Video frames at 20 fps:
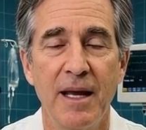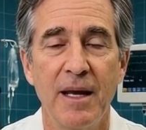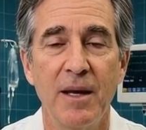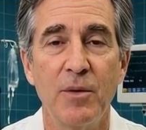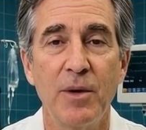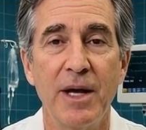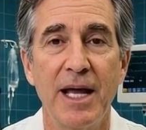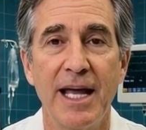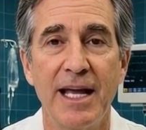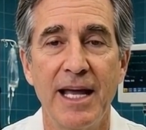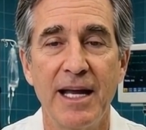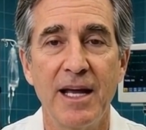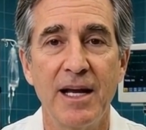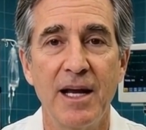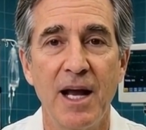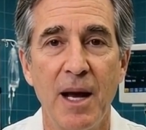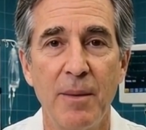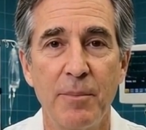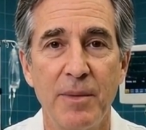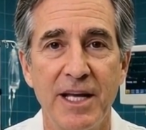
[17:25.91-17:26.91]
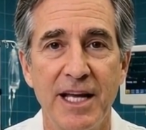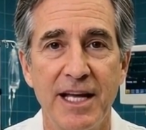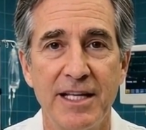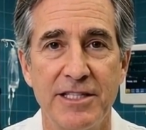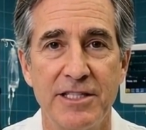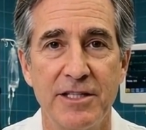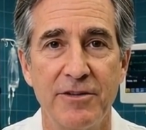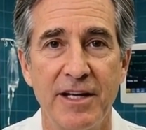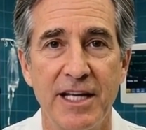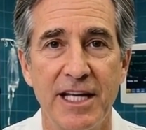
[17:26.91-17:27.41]
creating a
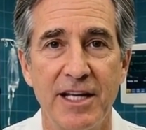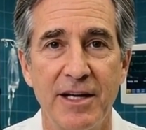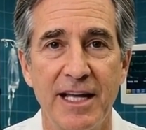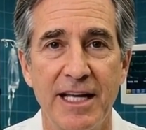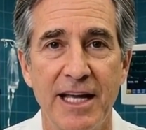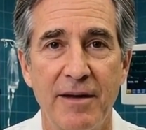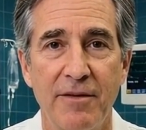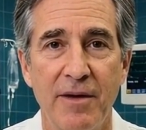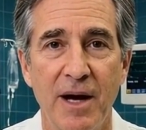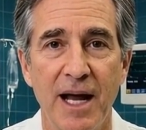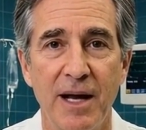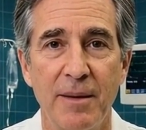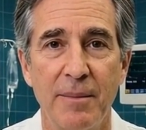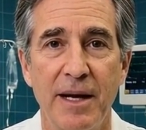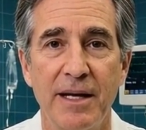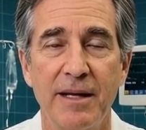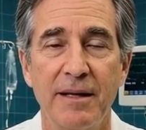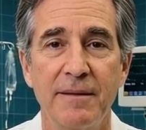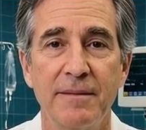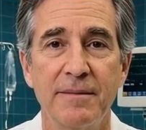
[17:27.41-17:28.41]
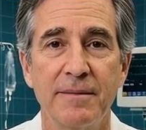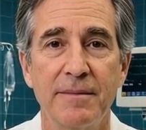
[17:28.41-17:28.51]
comprehensive healing environment.